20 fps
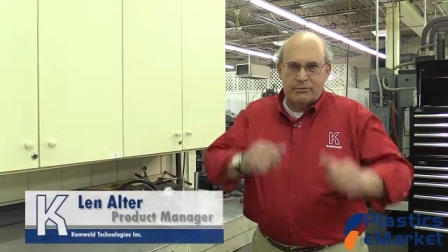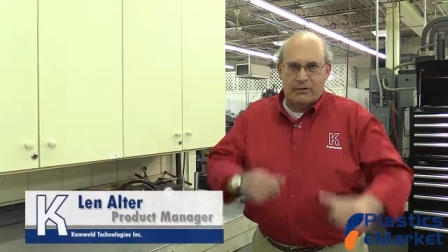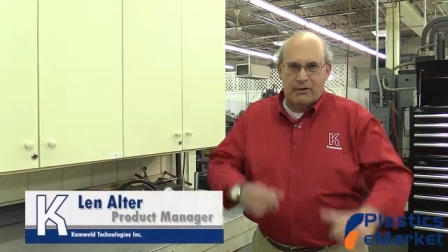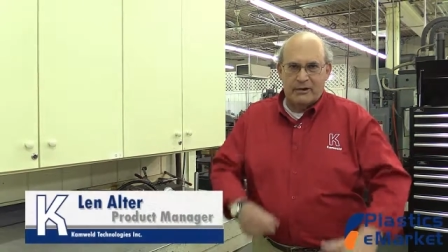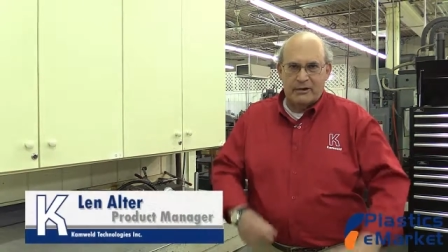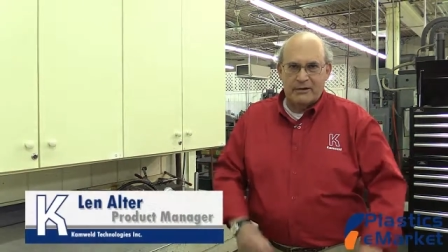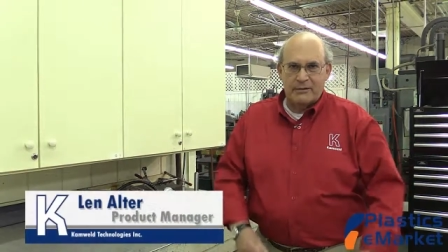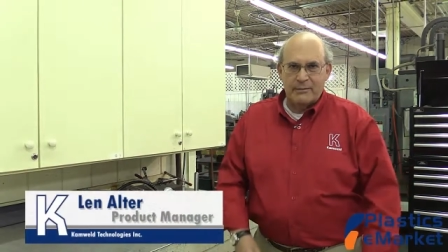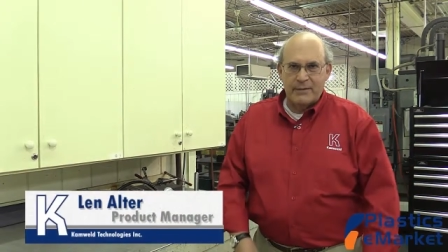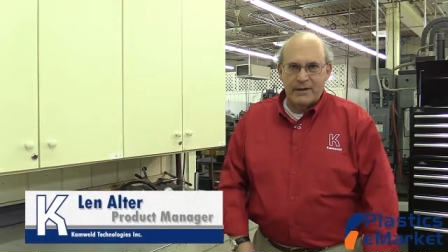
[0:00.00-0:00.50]

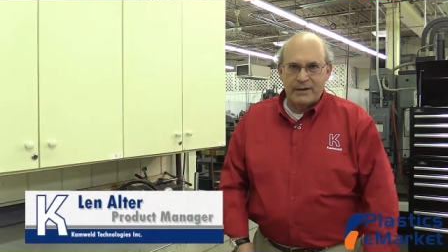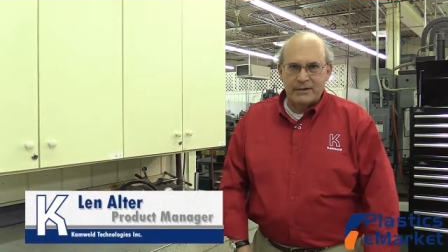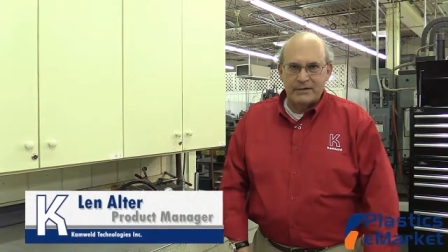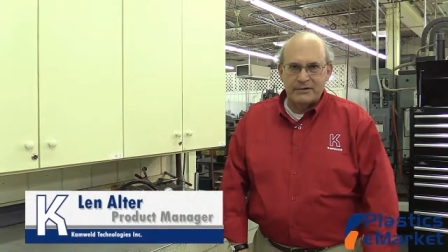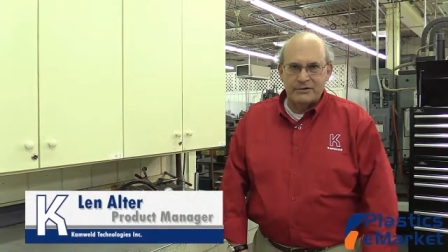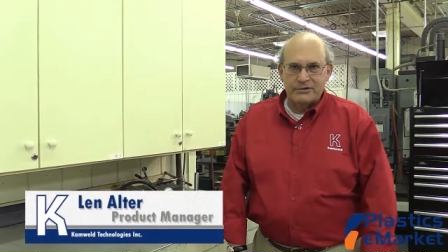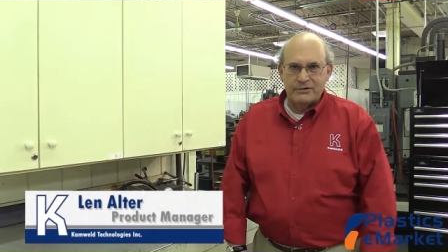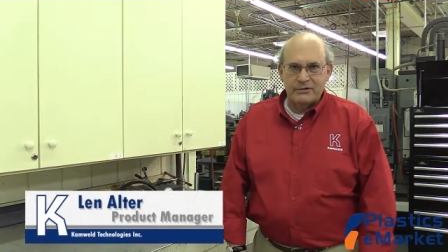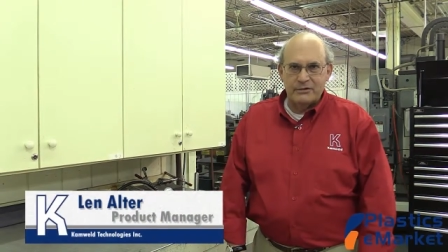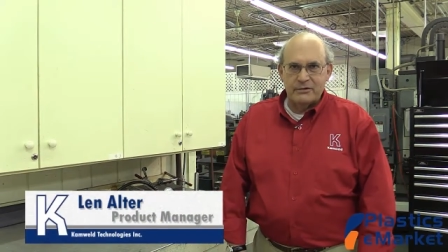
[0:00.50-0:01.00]
Product
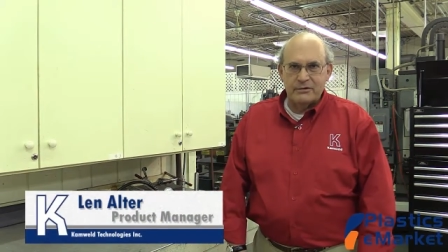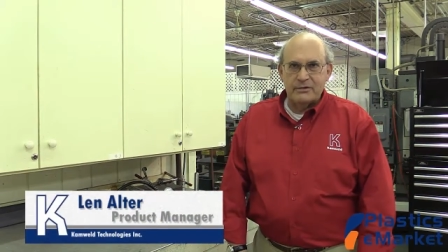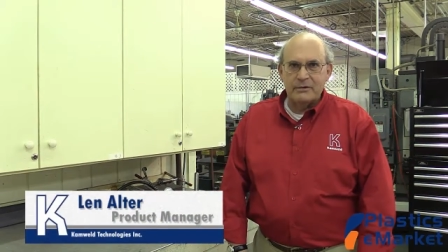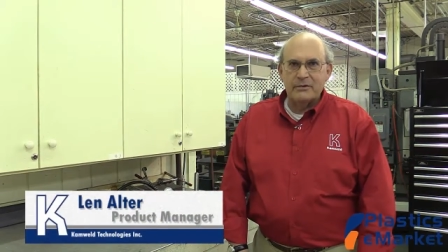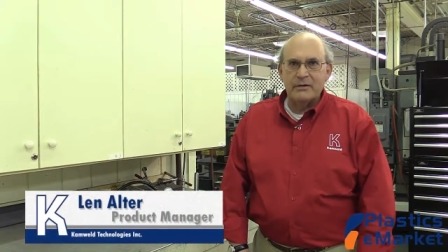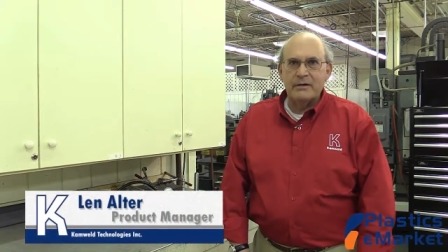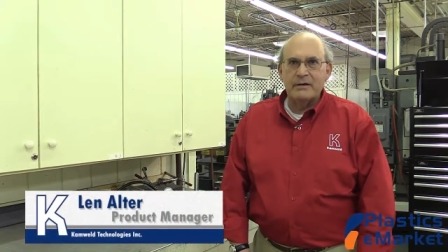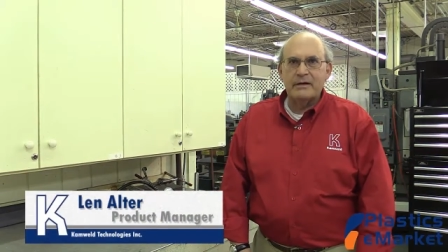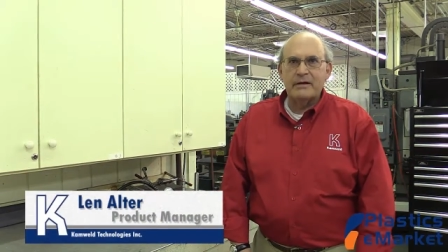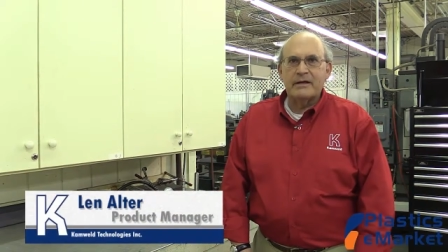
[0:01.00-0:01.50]

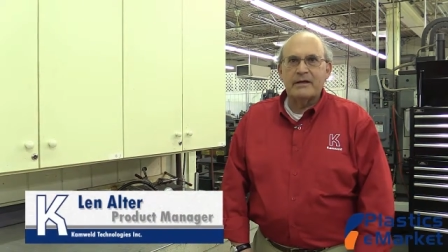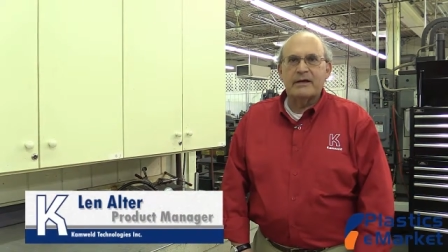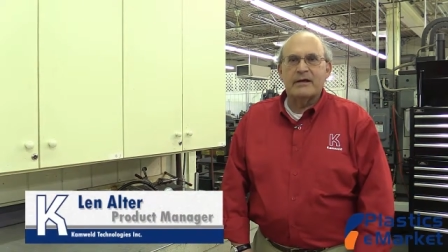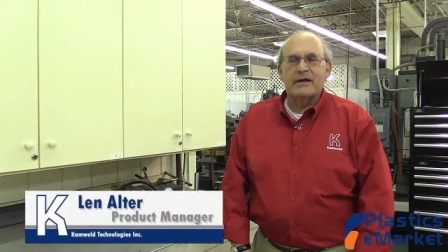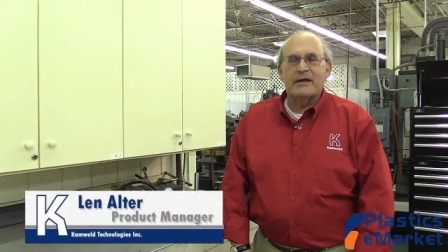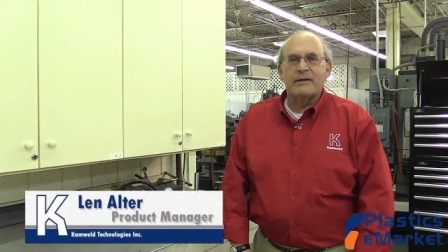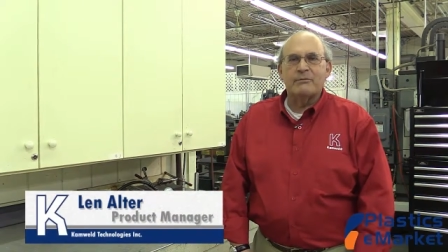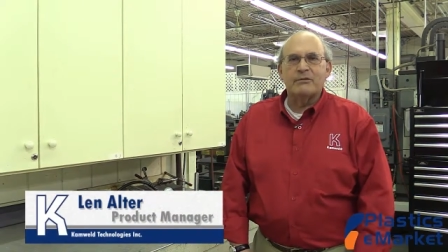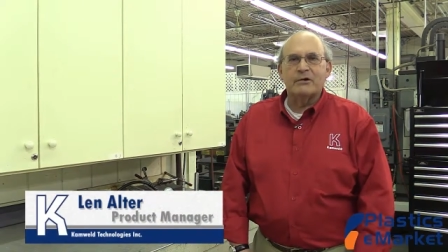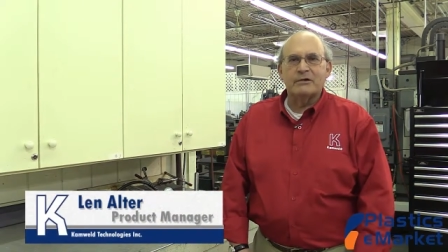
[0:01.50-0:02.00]
Manager,
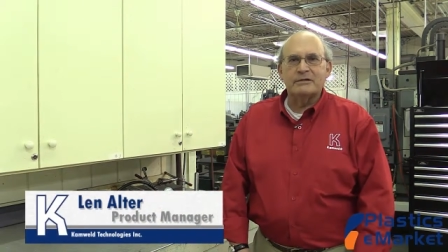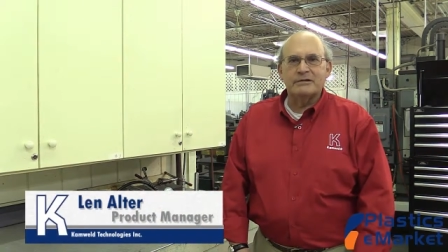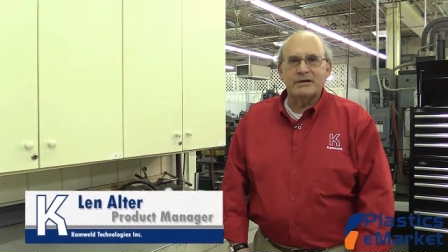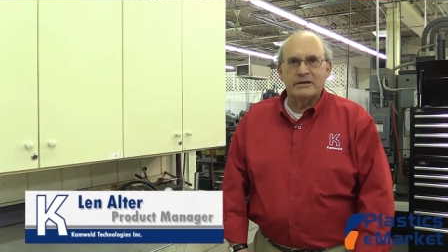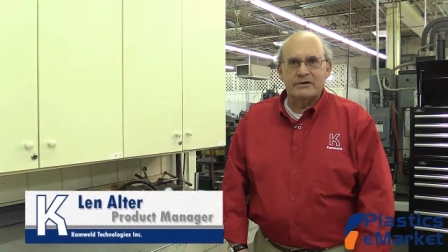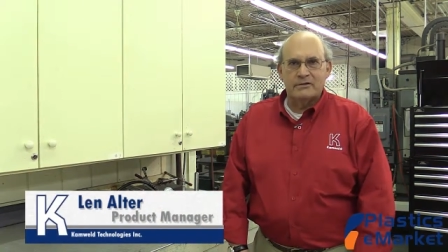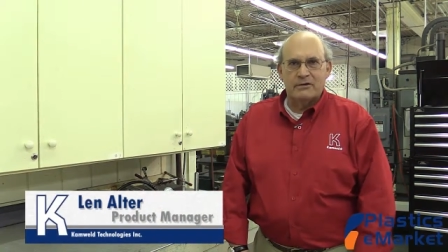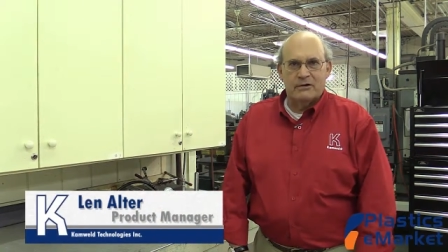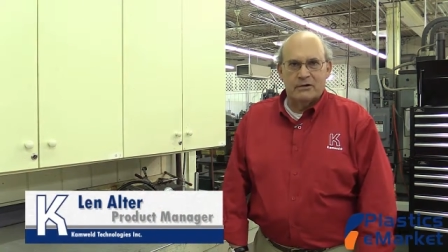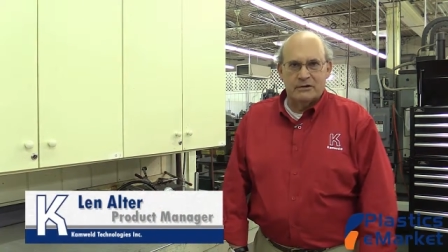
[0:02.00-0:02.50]
Kamweld
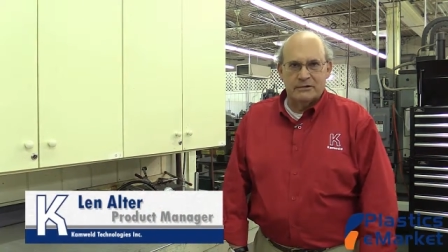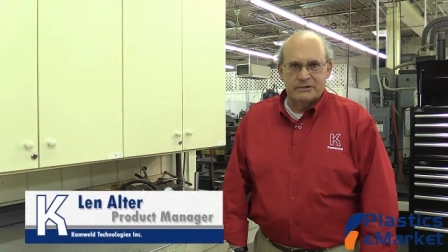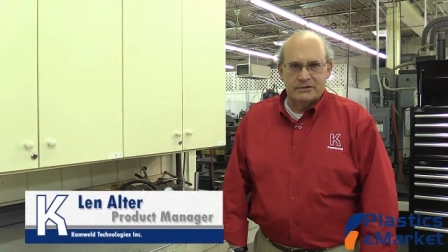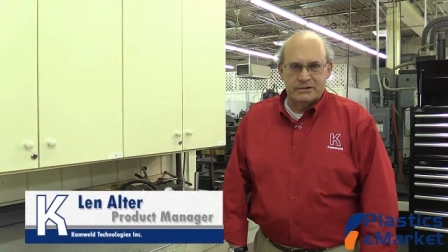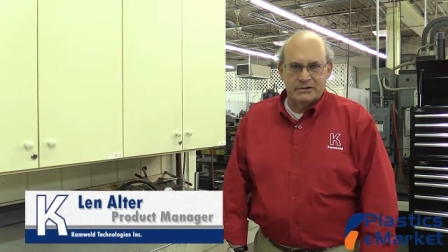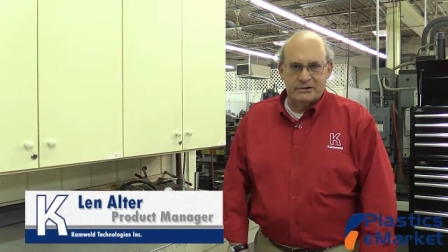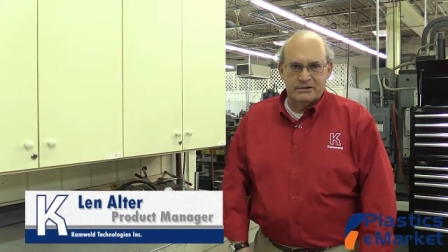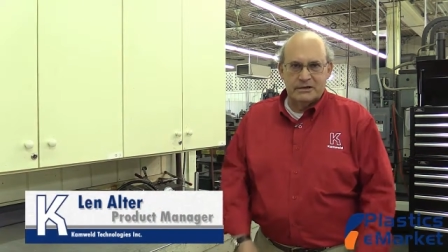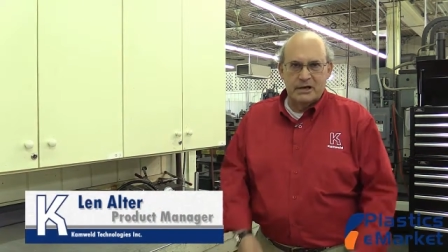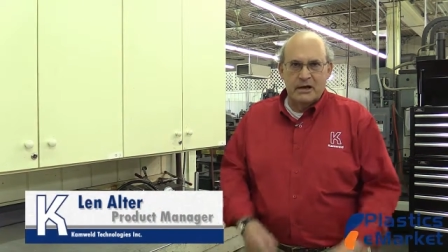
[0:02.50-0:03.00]

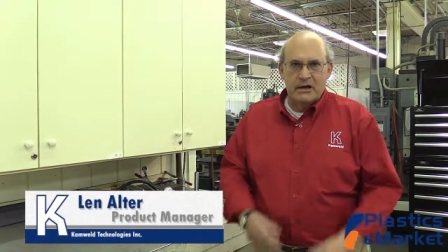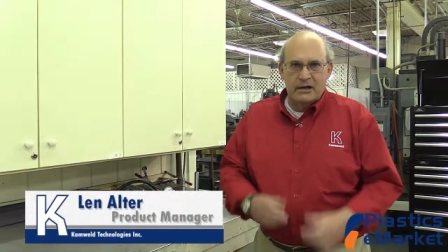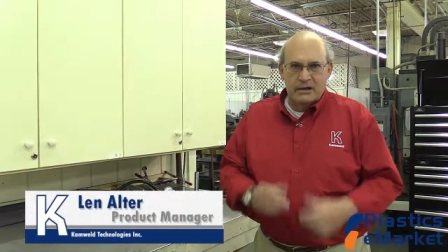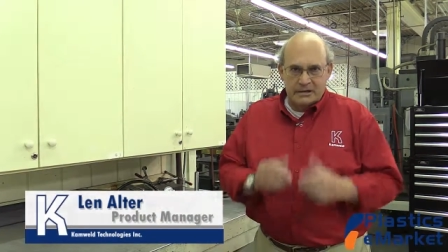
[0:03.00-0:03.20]
Technologies.